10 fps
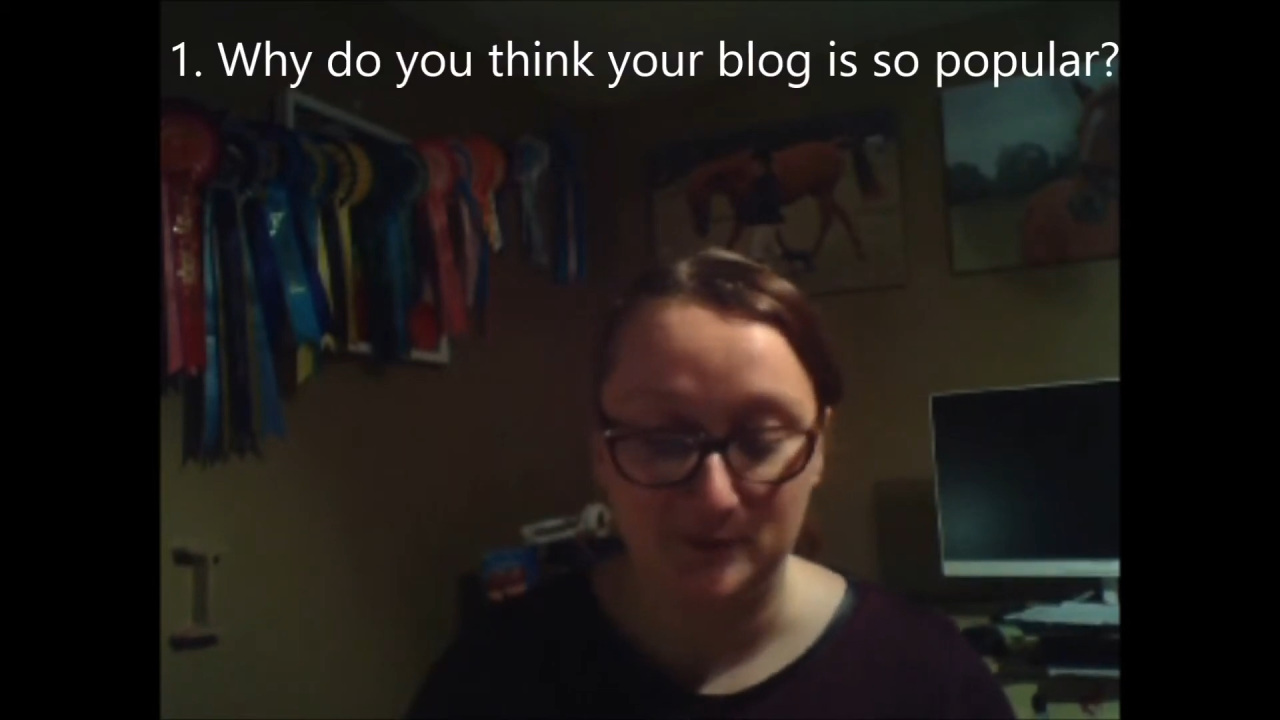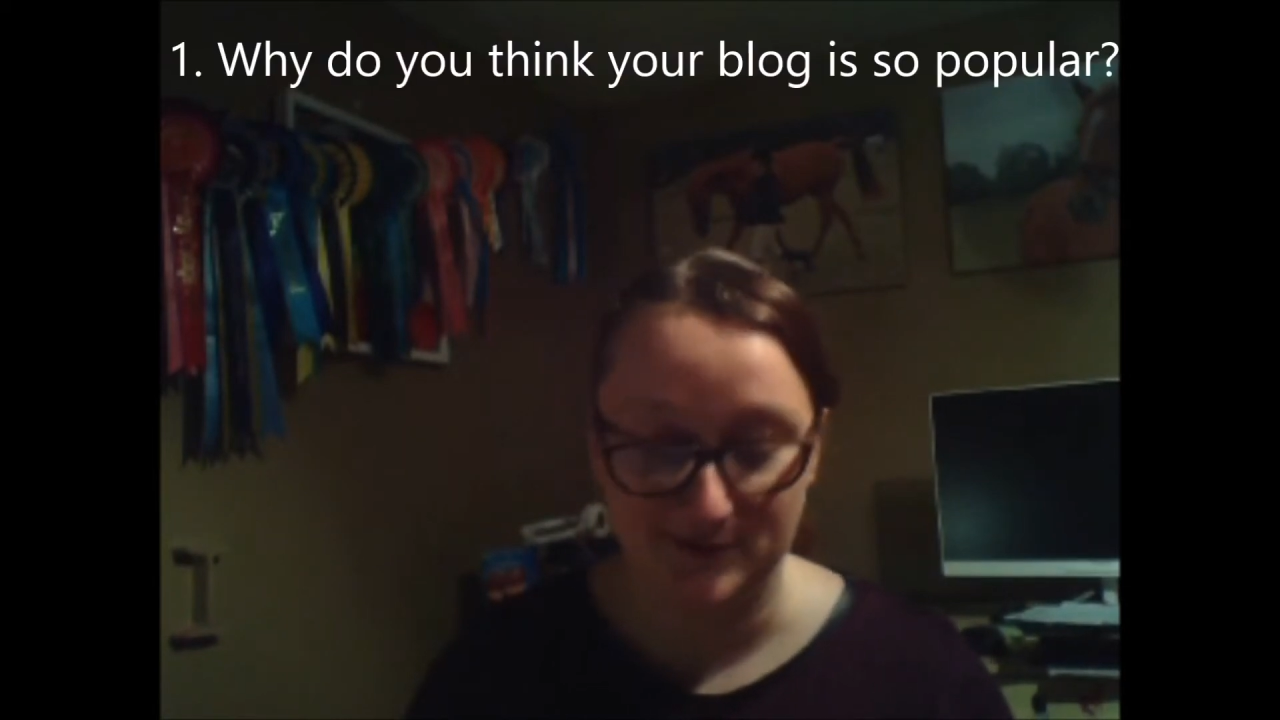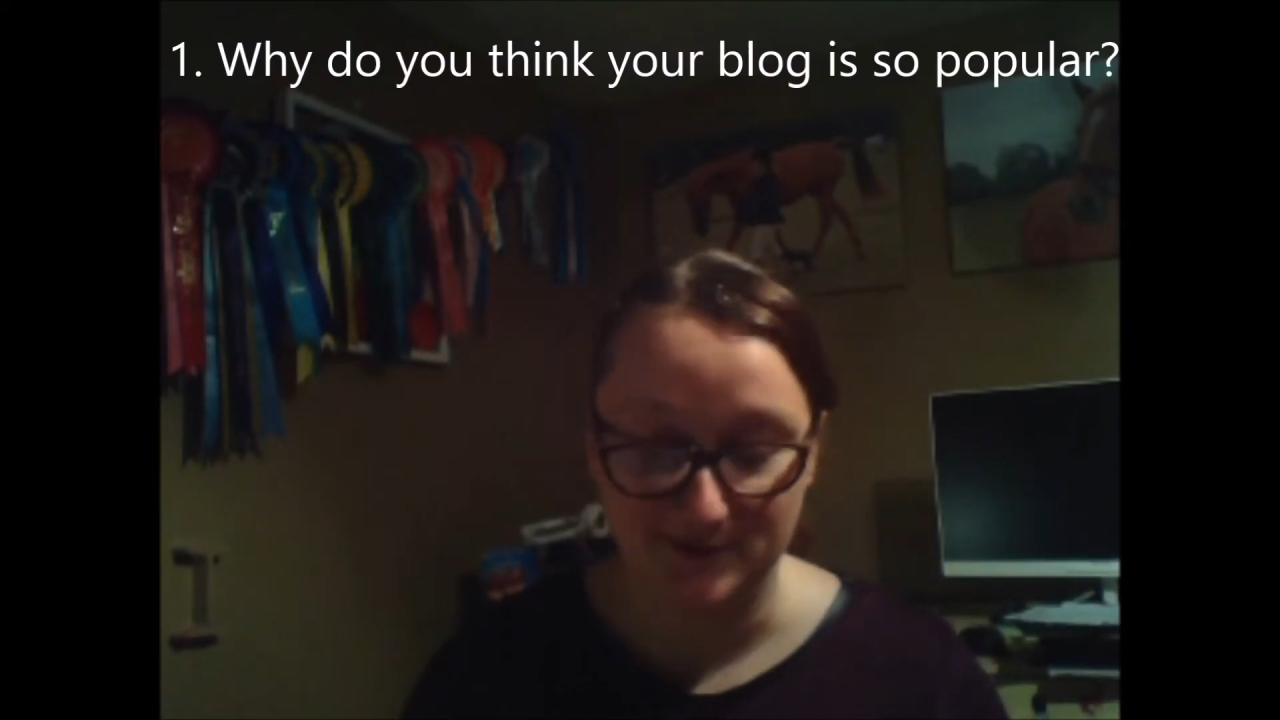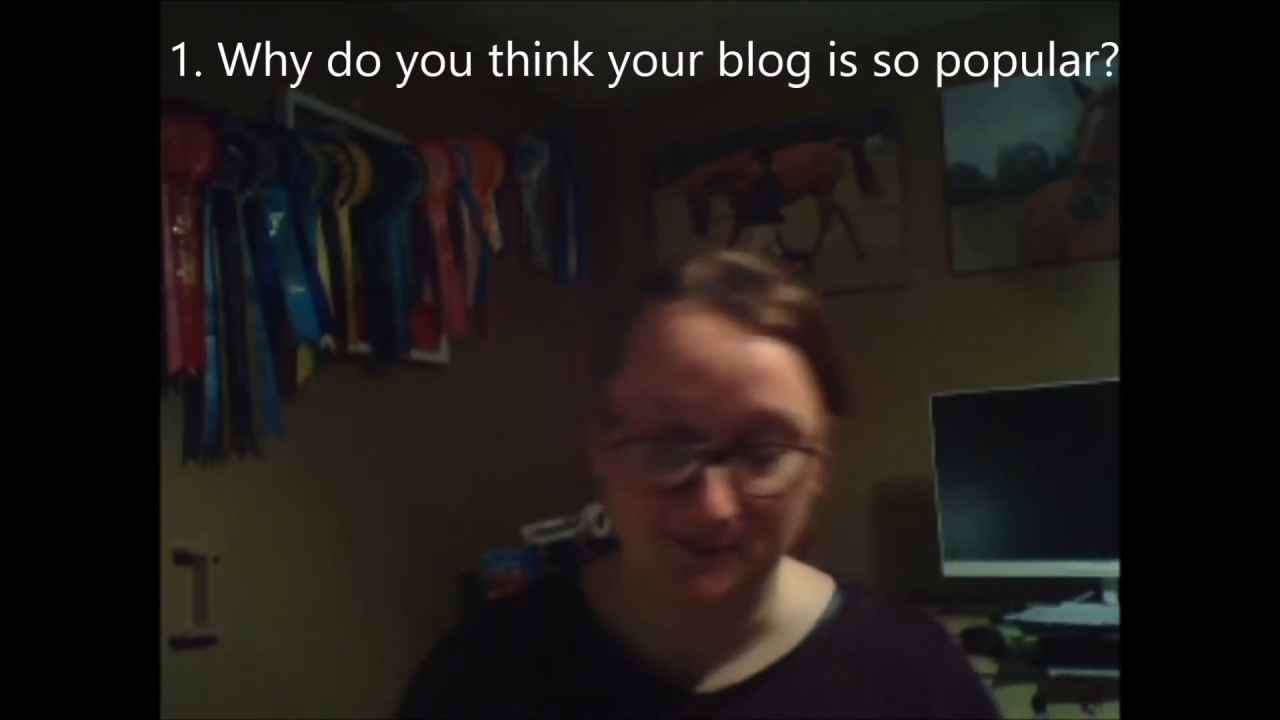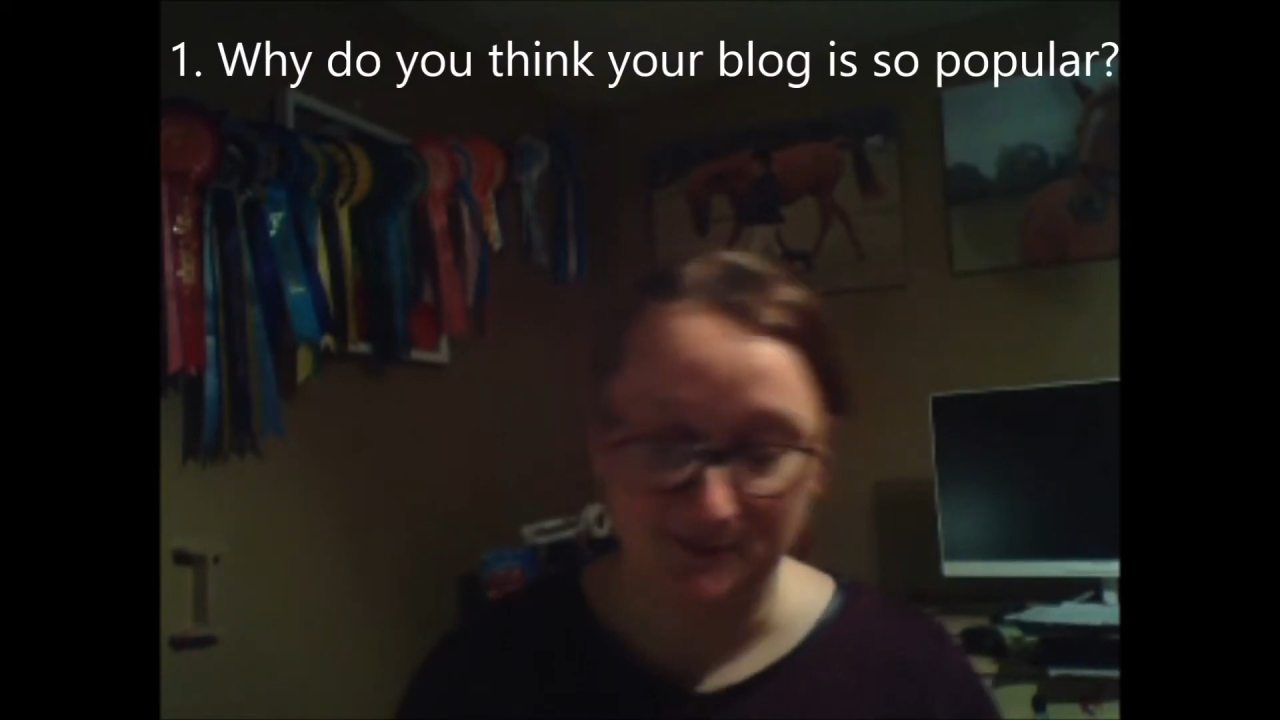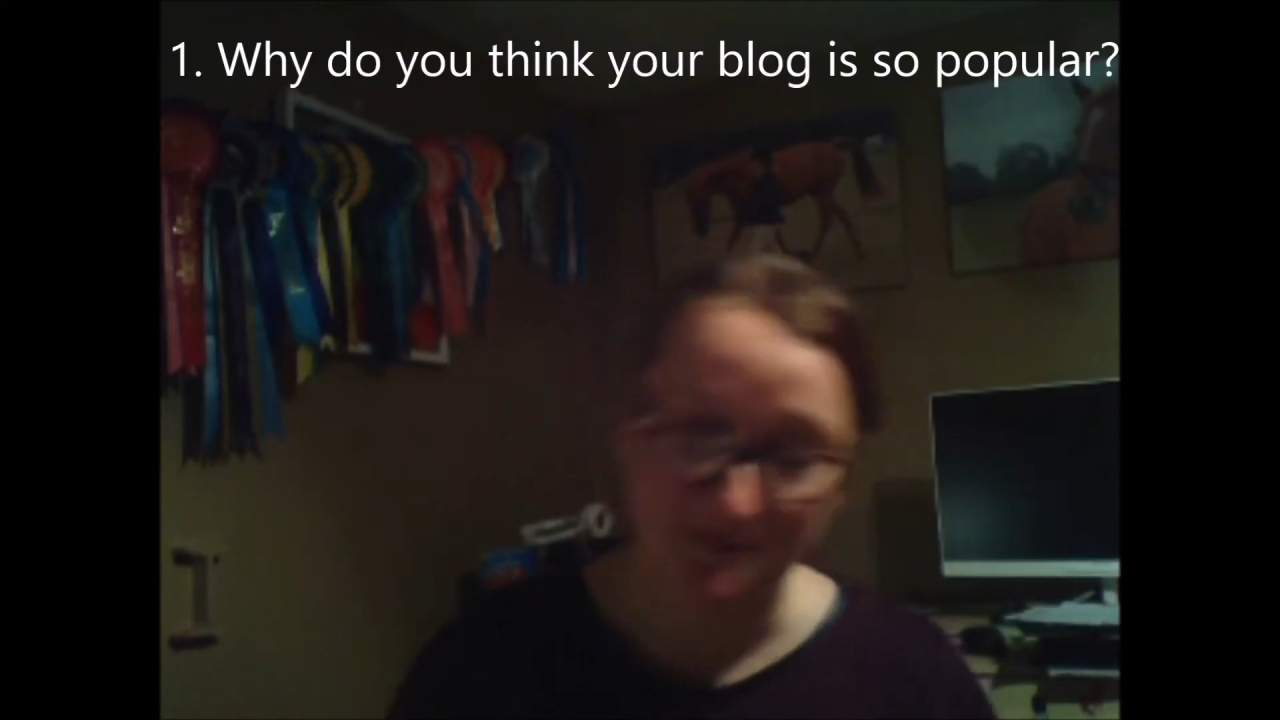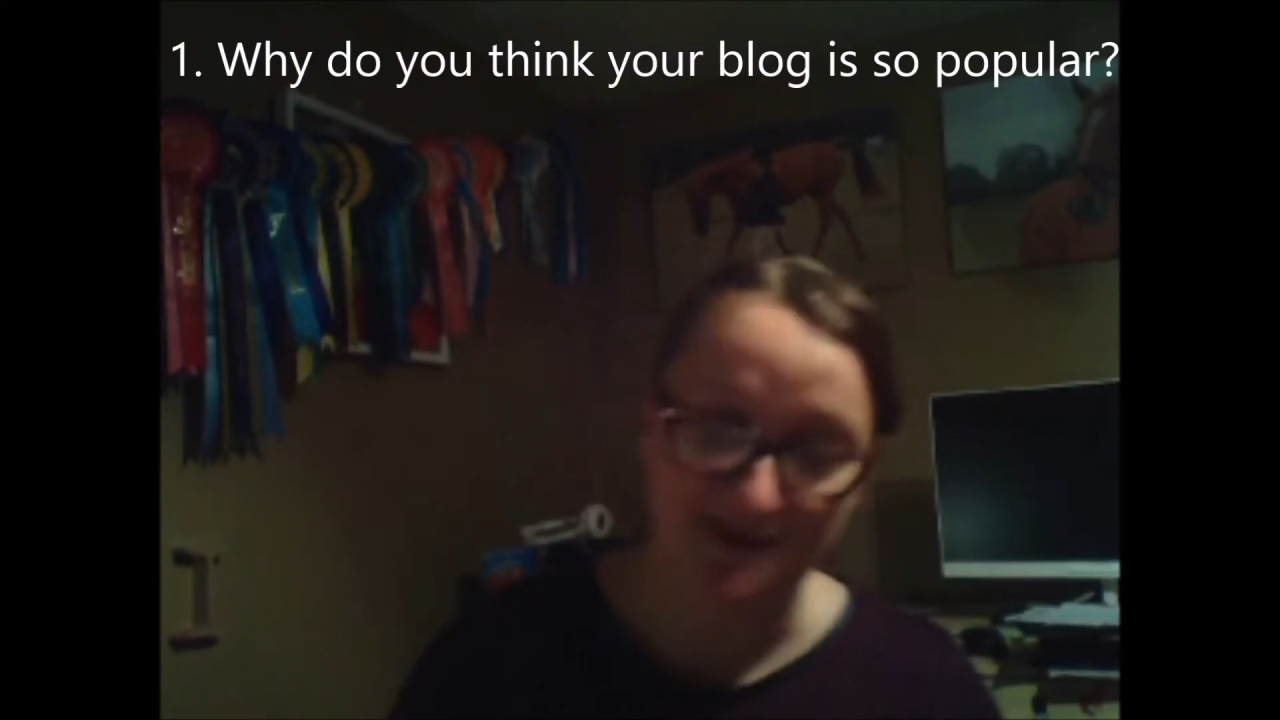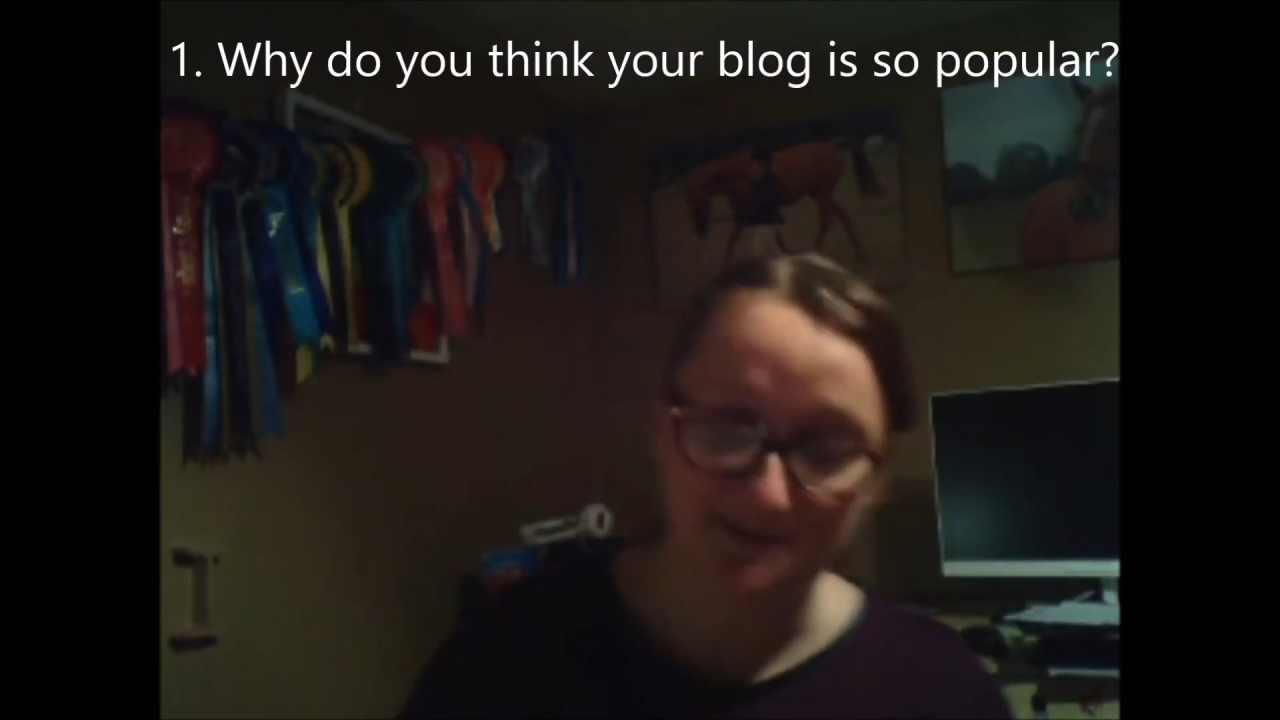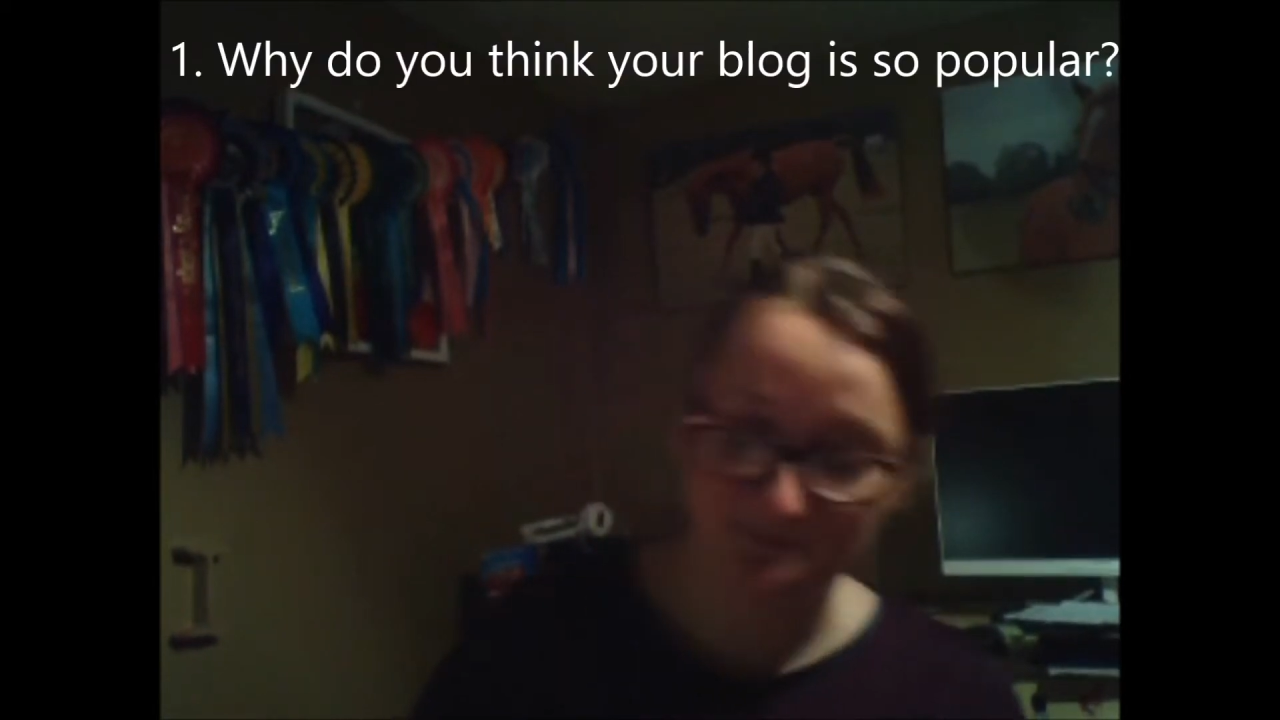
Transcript: is so popular?